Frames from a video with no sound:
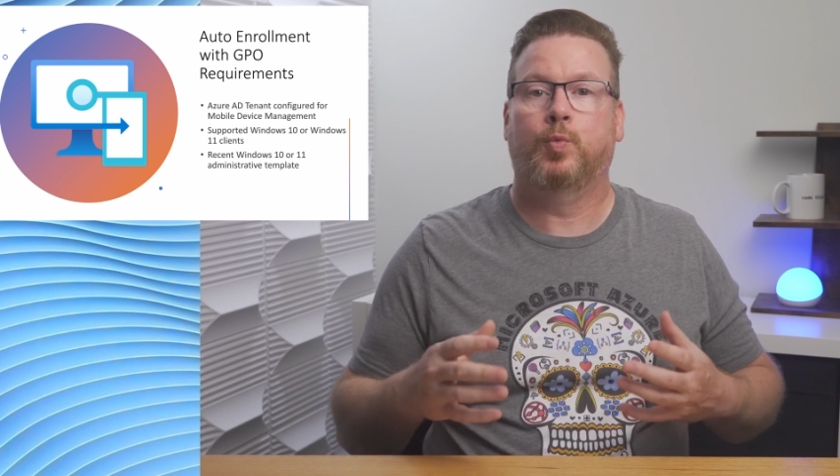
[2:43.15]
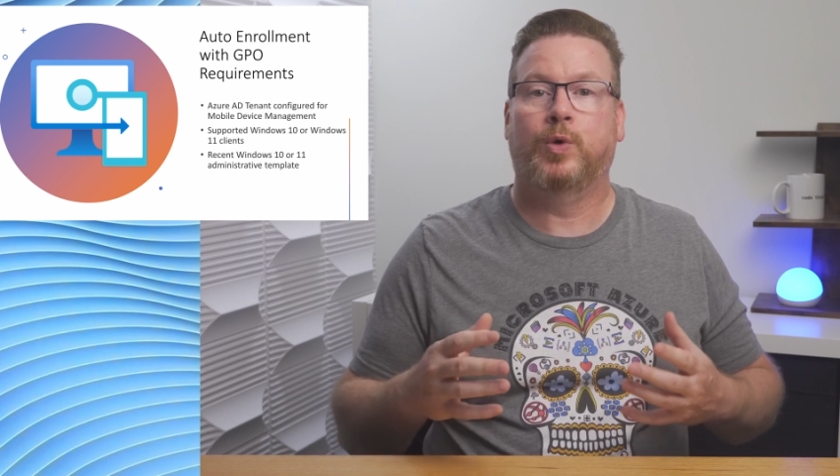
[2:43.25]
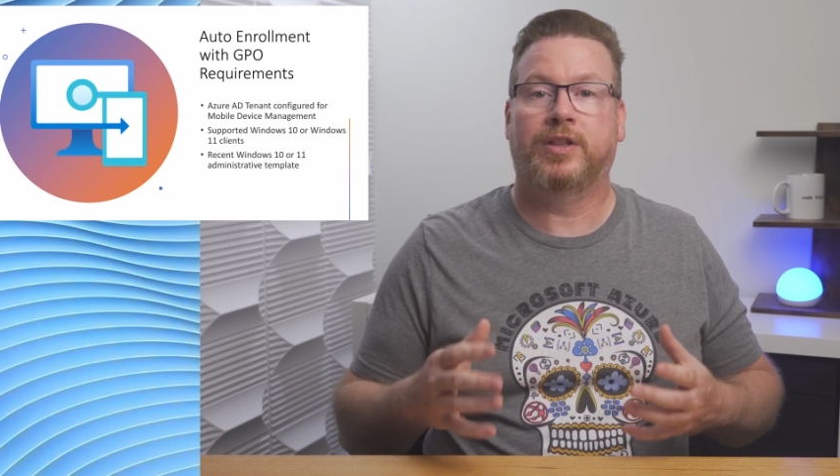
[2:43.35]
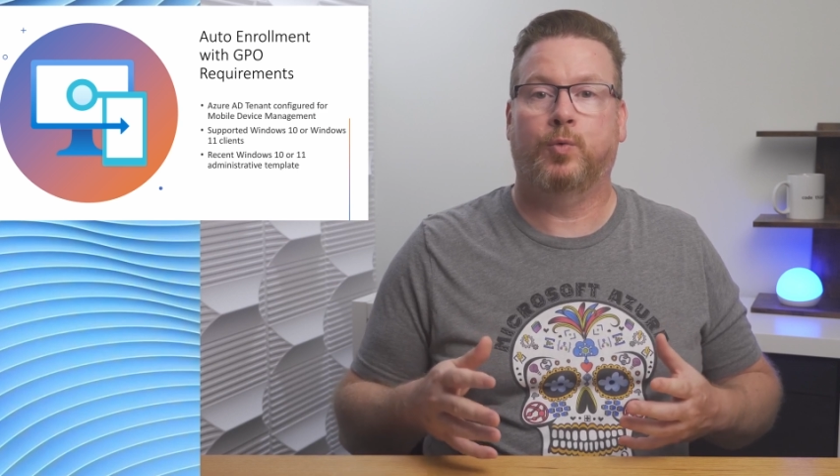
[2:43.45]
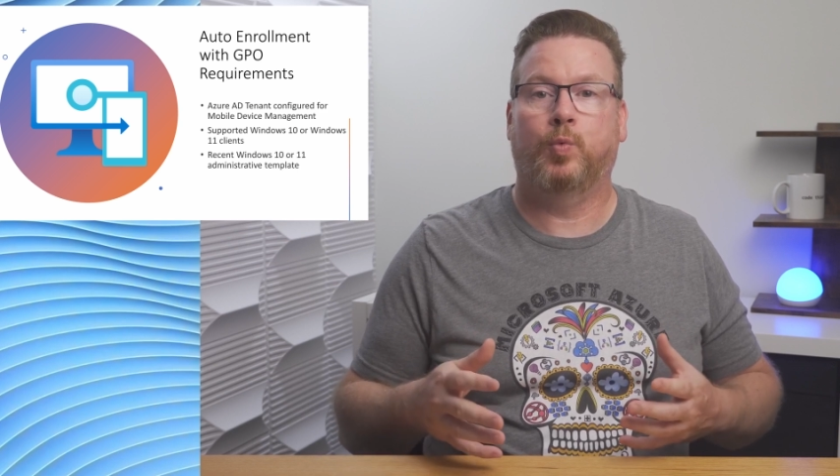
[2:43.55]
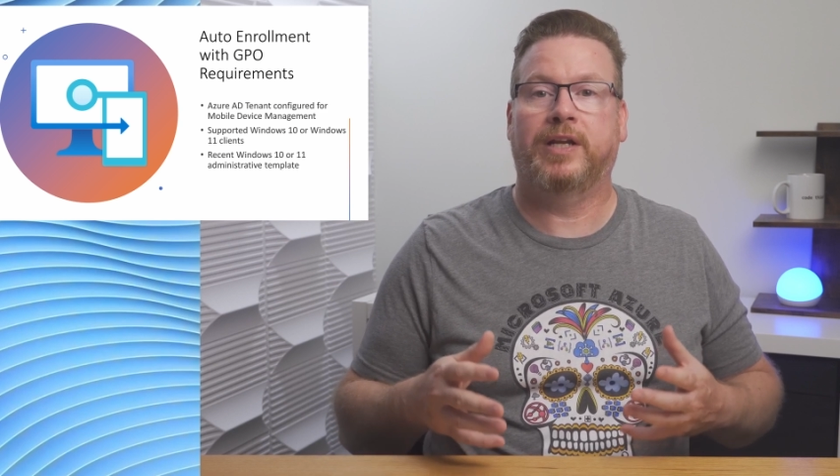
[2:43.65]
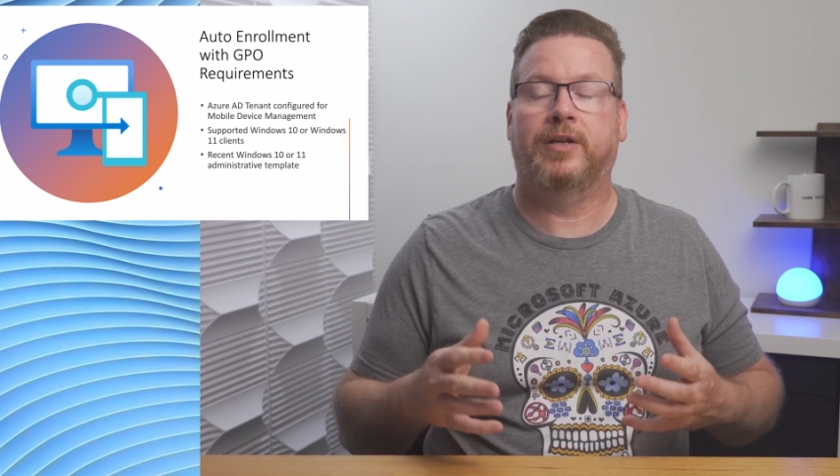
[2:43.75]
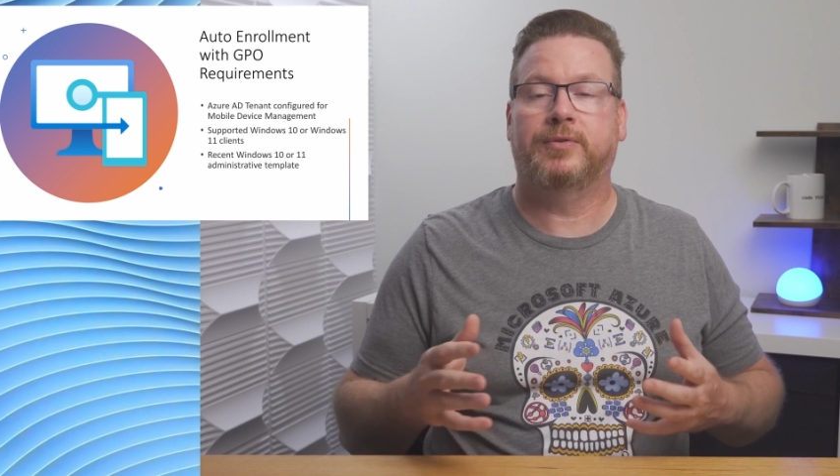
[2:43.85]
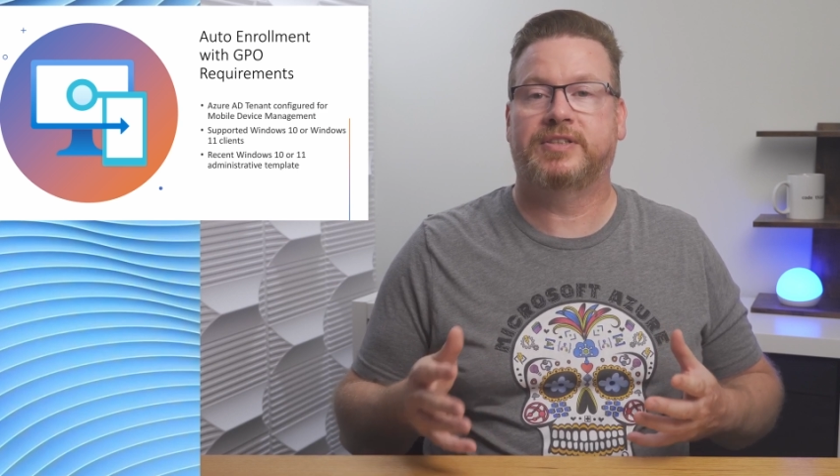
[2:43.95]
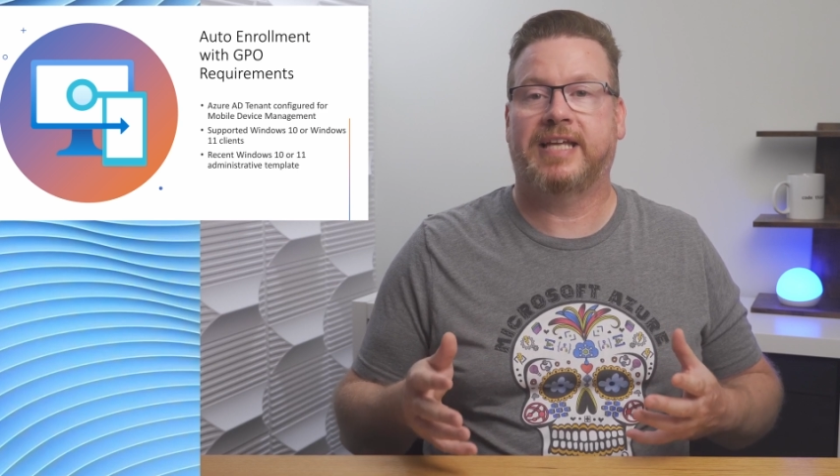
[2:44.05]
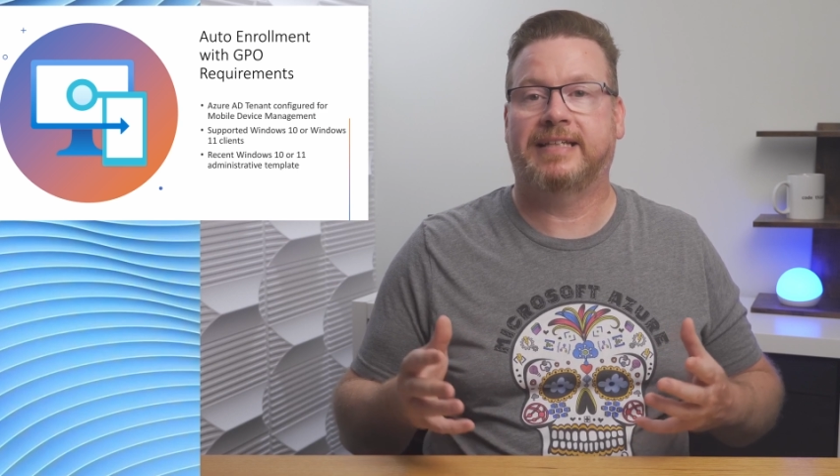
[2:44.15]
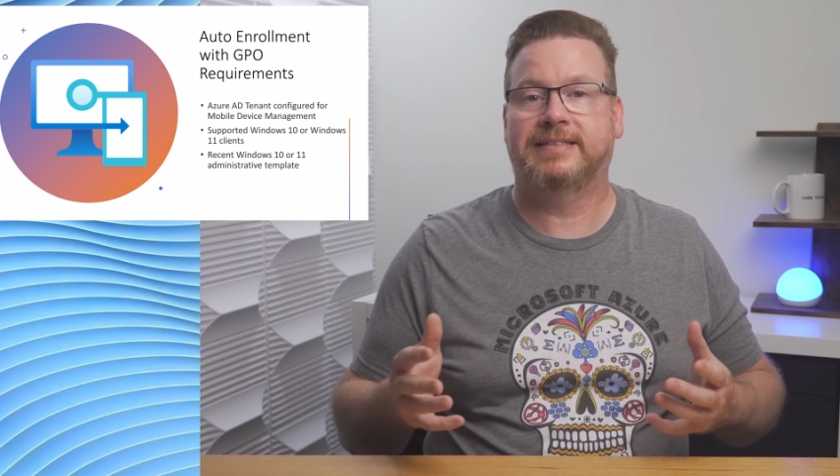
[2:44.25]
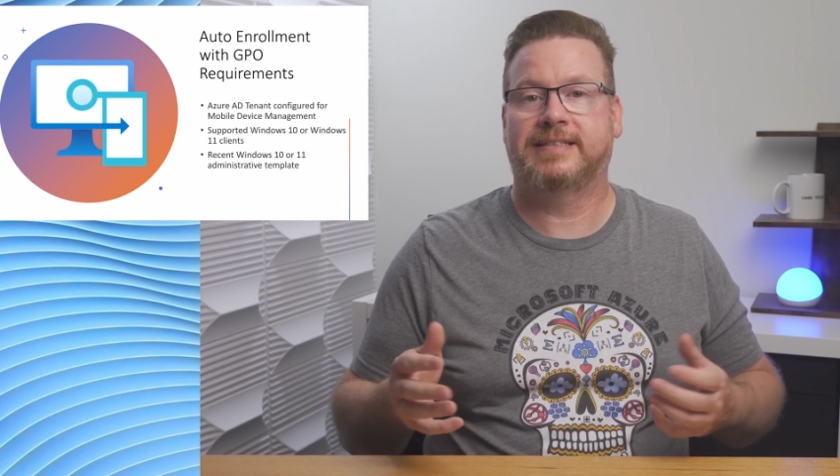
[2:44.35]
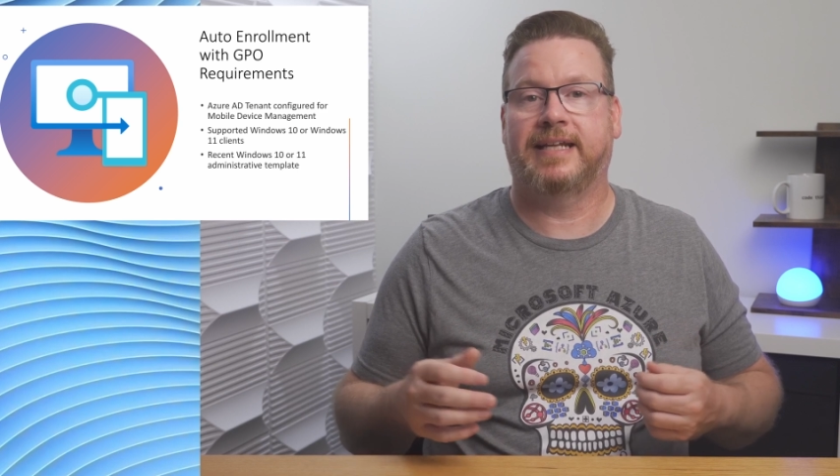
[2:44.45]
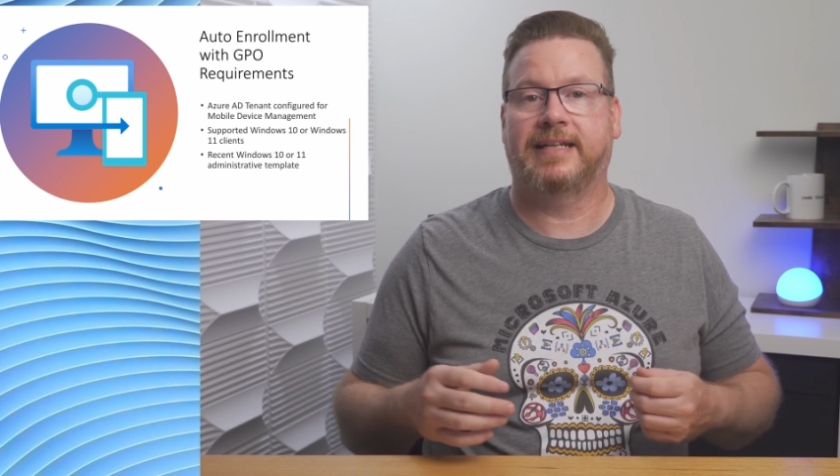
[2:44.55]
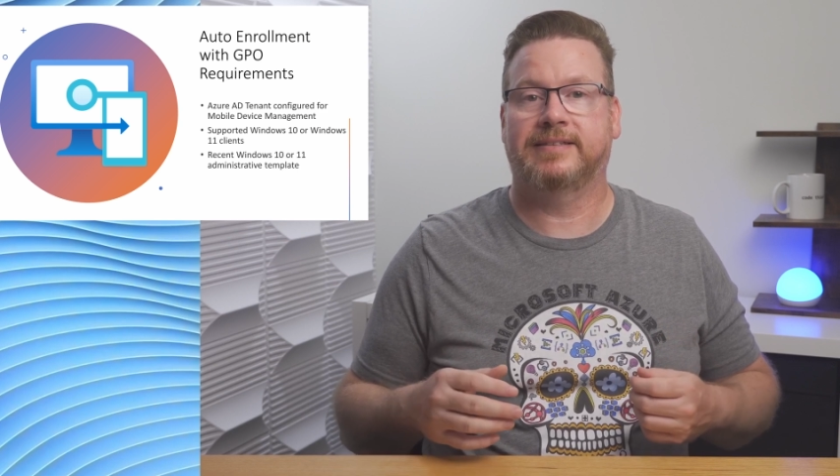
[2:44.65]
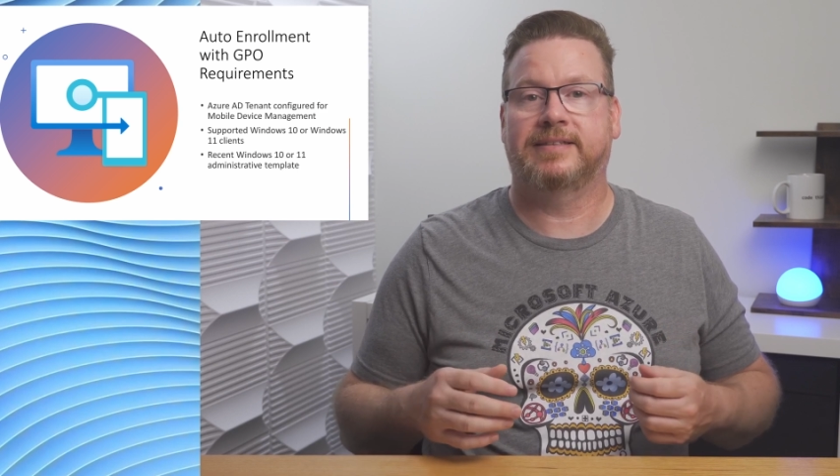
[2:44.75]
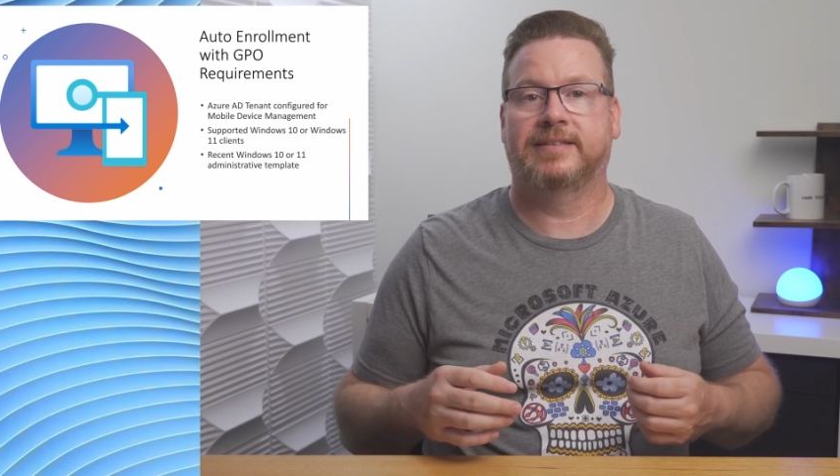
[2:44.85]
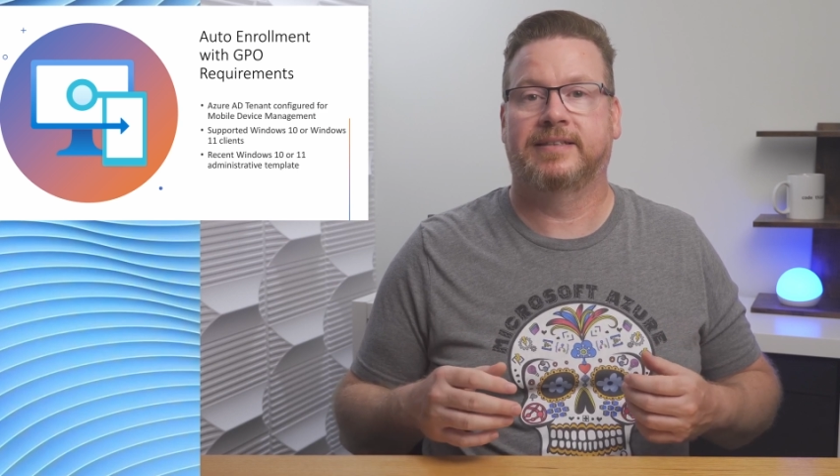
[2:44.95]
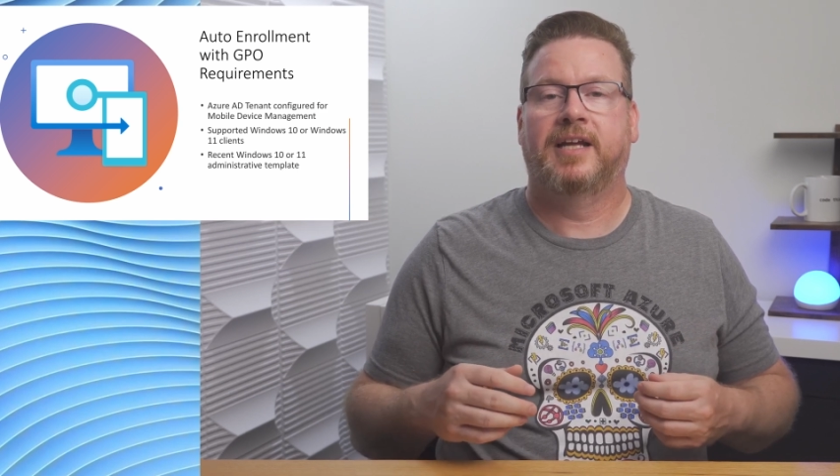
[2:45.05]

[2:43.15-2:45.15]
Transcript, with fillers: with the Windows 10 settings.